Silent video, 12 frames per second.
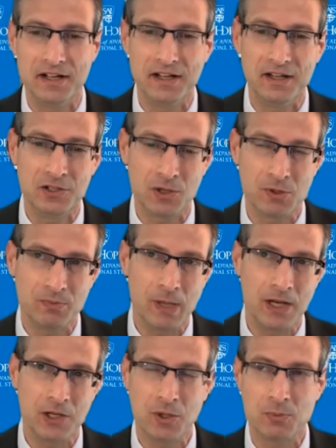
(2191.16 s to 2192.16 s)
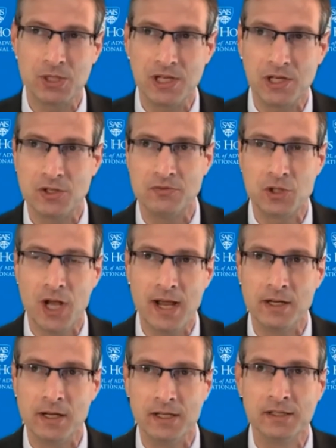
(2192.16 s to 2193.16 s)
in terms of my interpretation of
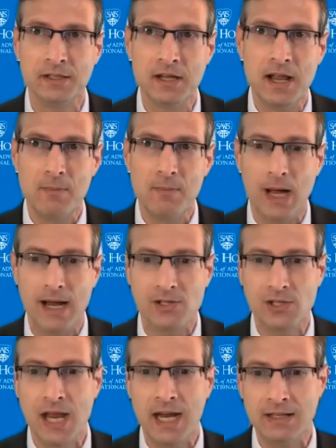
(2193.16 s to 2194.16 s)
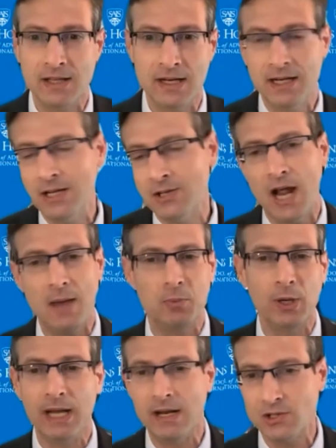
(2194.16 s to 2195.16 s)
China by saying that it is not
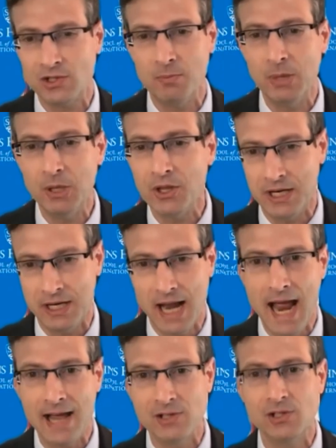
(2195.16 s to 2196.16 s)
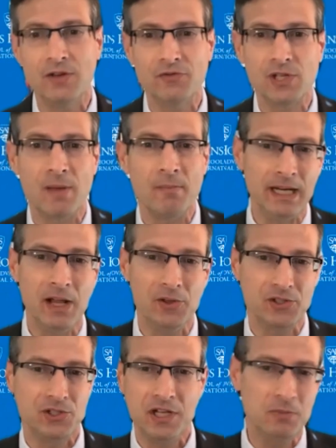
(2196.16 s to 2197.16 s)
bringing stability as if somebody
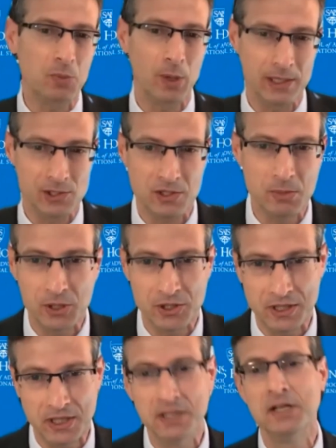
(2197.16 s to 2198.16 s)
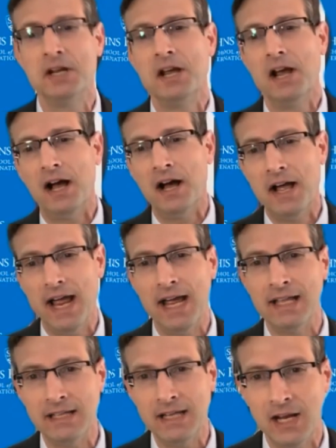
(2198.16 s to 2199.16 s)
else did bring stability?
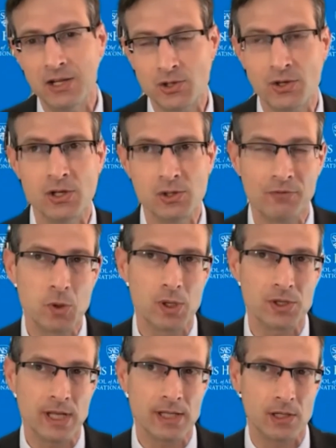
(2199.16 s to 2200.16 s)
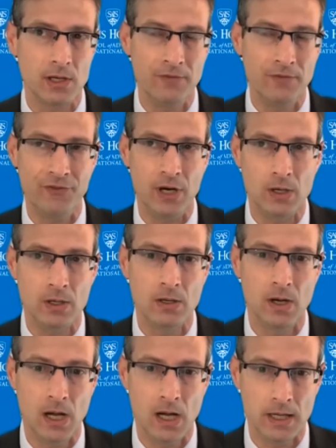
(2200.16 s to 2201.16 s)
And the answer is, of course, that's an unfair
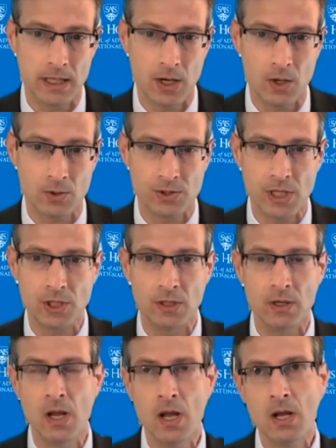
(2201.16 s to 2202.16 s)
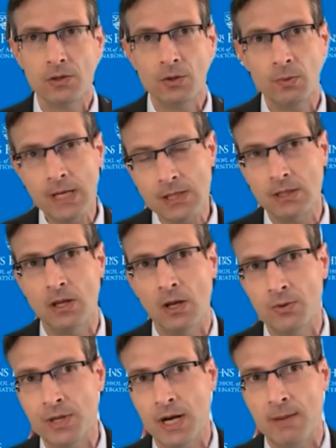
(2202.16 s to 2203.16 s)
characterization. The reason,
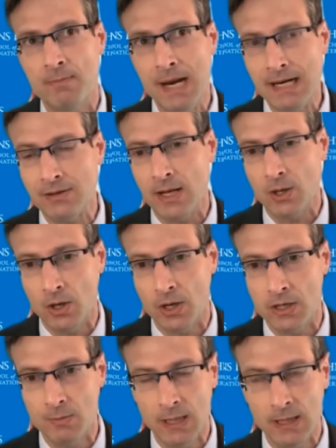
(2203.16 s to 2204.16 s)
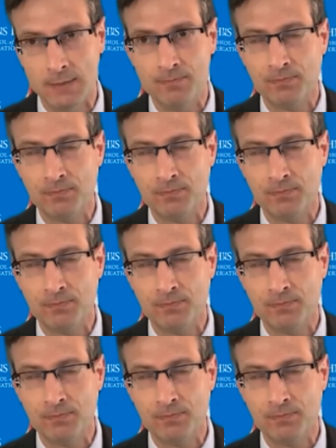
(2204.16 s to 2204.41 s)
though, that I make that argument